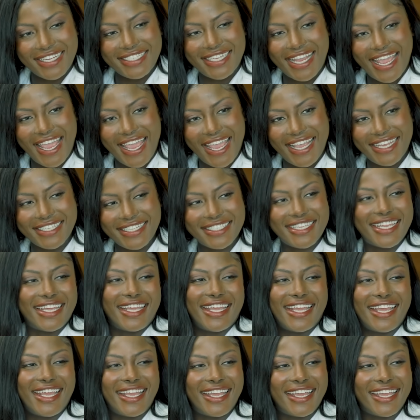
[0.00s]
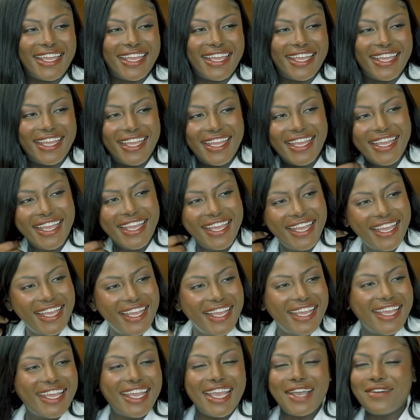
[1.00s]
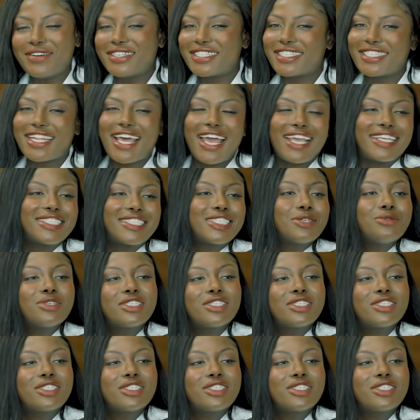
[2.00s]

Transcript: days. Original. Yes. It was nice. It